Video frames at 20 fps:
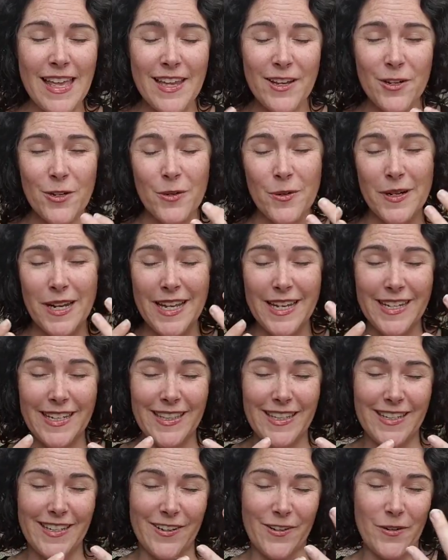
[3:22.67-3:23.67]
create
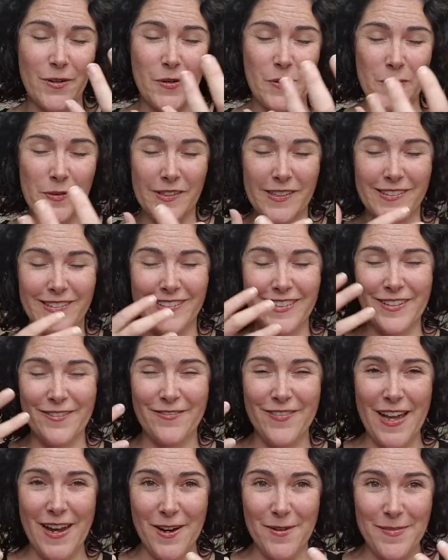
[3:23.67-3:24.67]
your own little
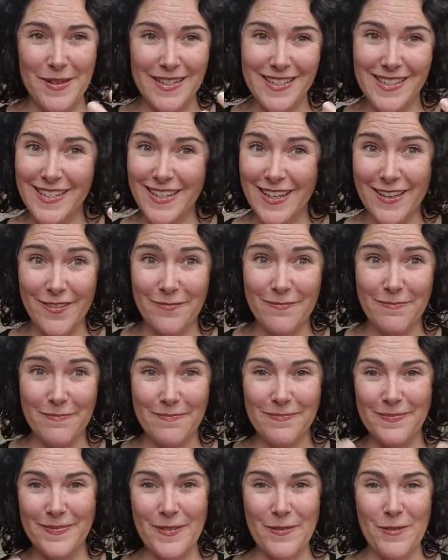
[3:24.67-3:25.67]
environment of
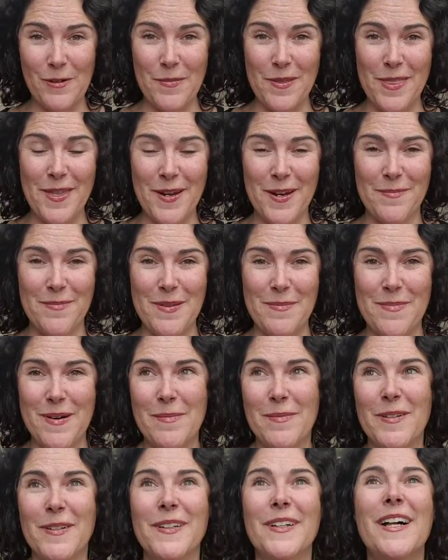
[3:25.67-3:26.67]
aromatherapy
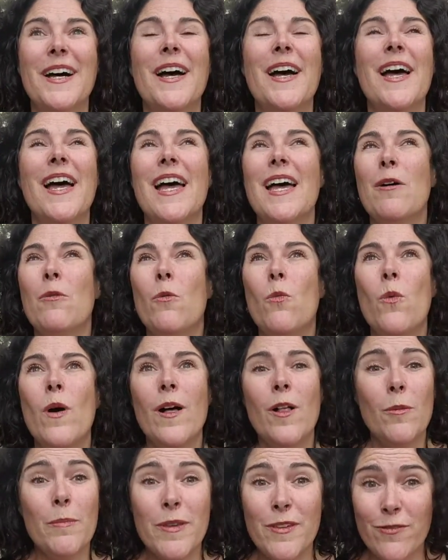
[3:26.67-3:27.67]
bubble.
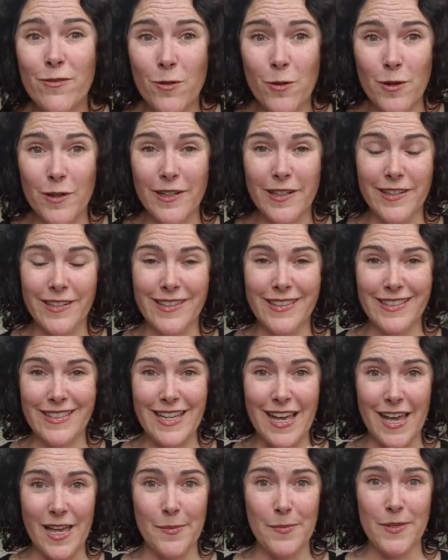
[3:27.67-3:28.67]
Well before
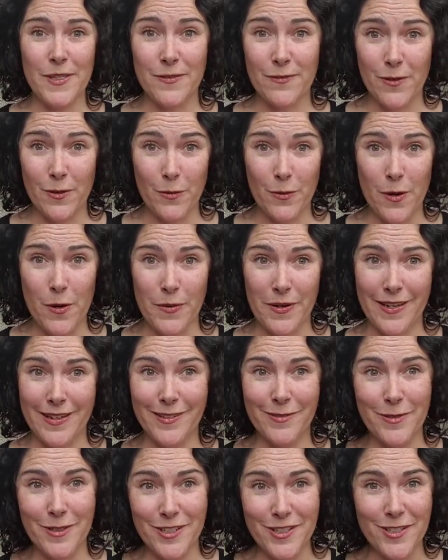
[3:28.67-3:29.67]
times of the Rona,
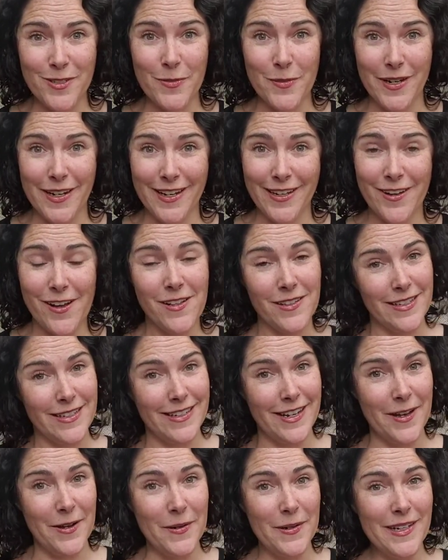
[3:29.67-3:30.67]
which is what I call it
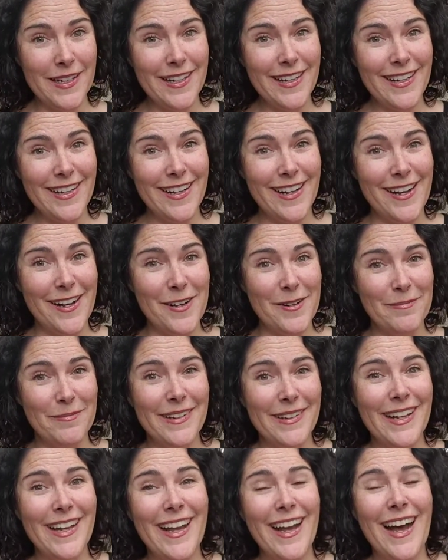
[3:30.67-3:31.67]
now,
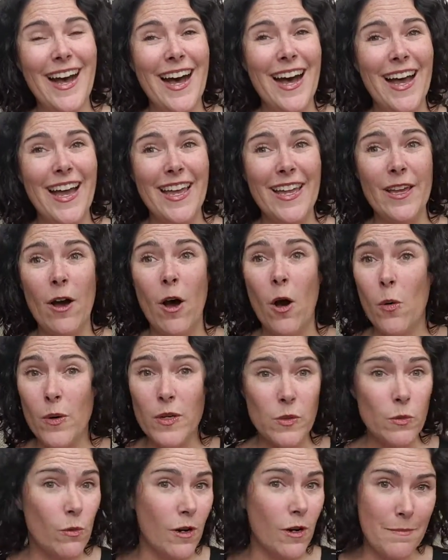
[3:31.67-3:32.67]
I
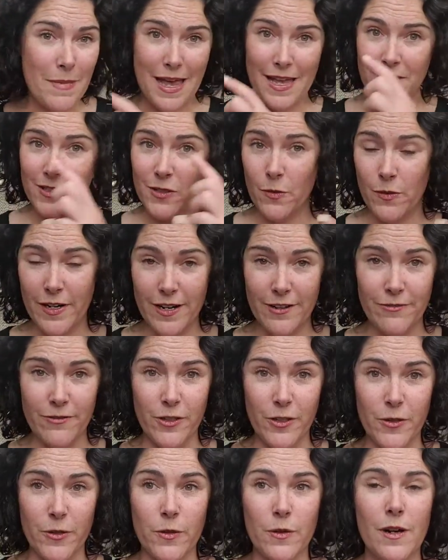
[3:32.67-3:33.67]
always wore a mask when I
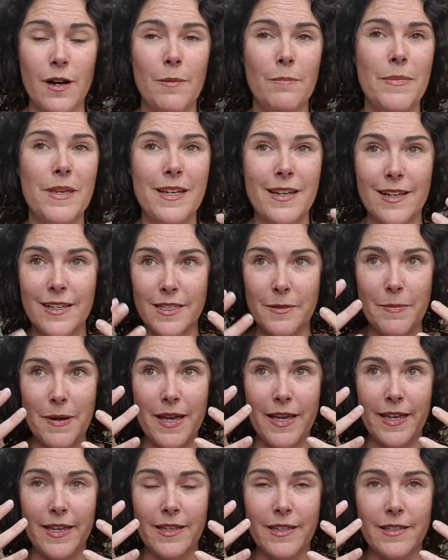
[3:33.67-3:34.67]
flew because
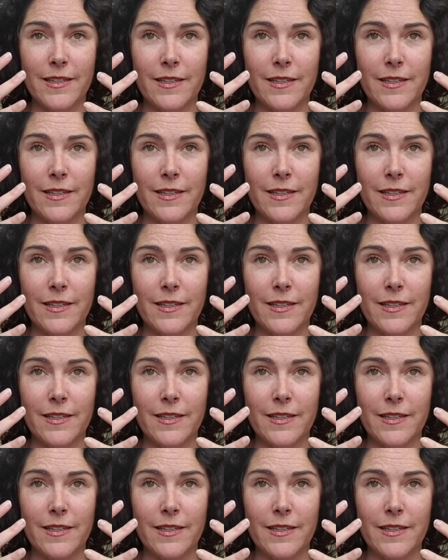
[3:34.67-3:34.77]
my